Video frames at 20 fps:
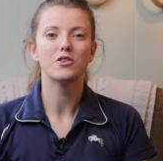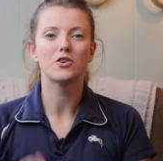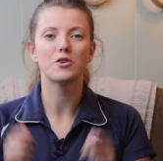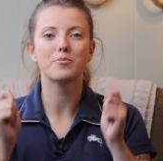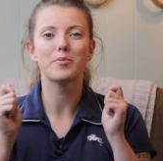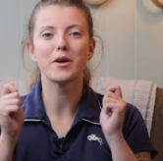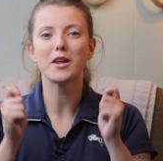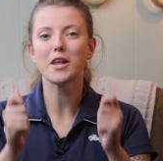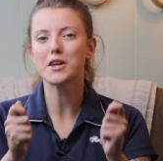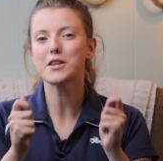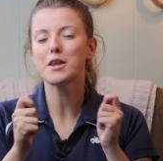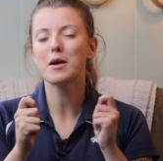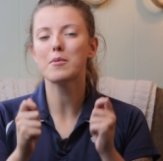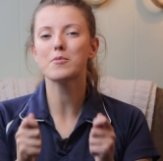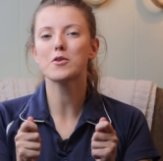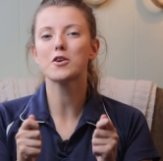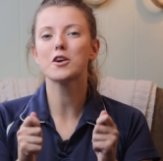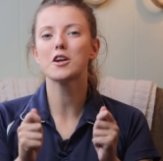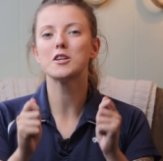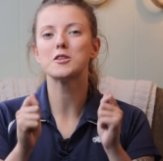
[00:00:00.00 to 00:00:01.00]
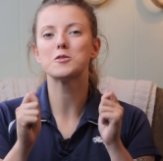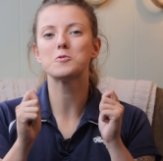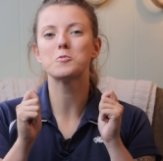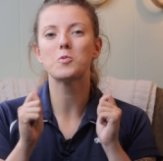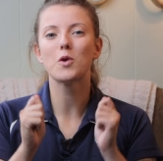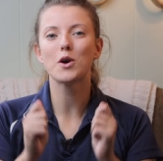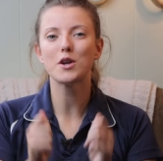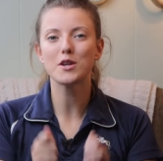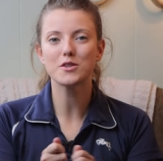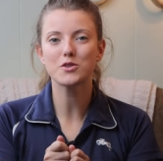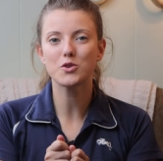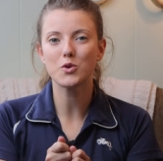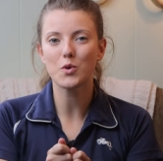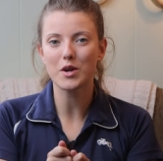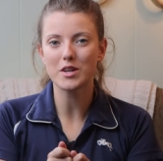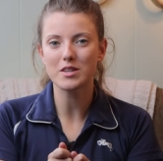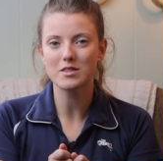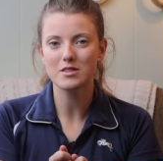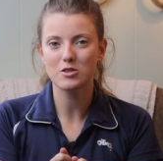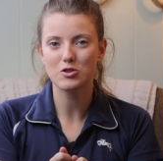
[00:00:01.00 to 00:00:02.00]
Your bidding number is what is
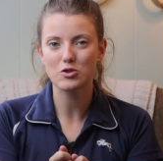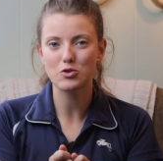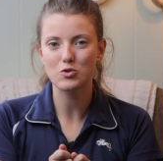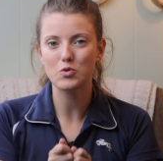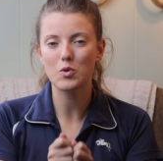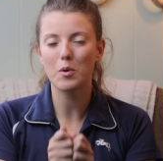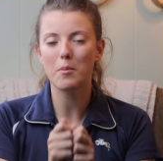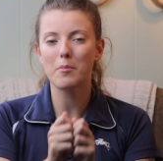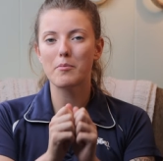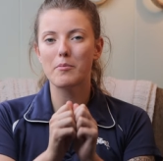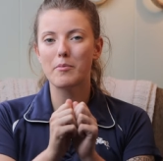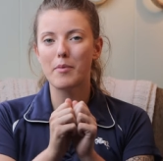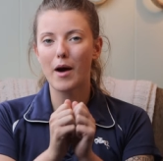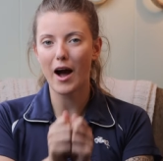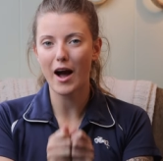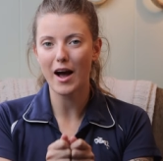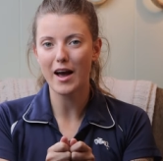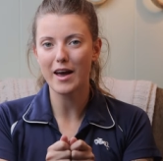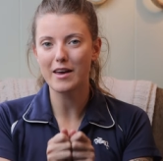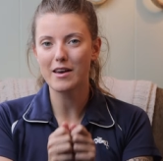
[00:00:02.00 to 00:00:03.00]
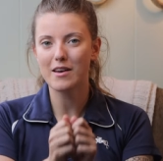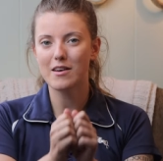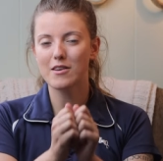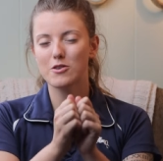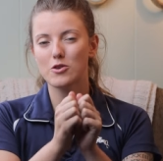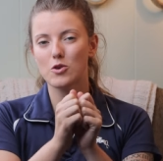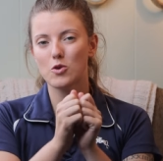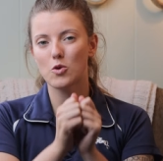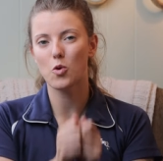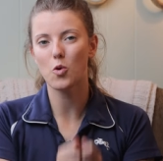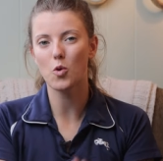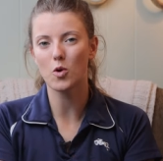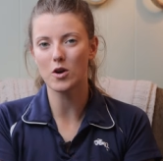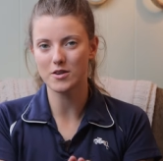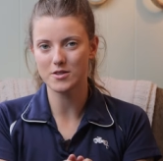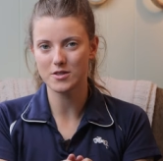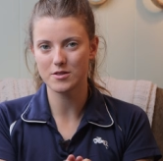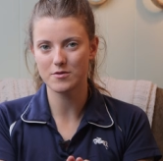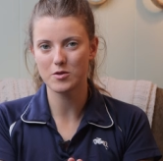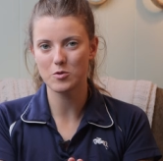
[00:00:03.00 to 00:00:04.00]
going to buy your
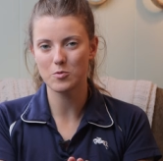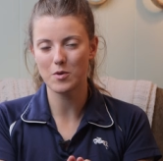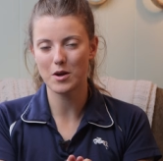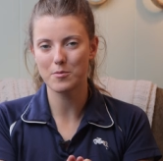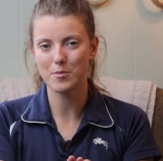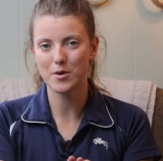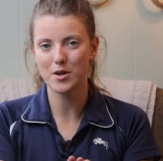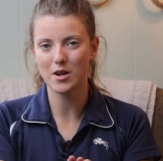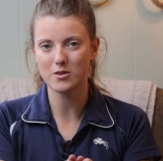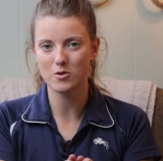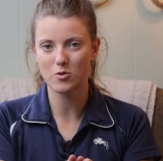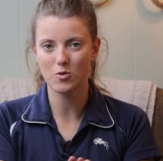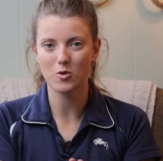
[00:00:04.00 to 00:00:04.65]
horse if you want to bid on the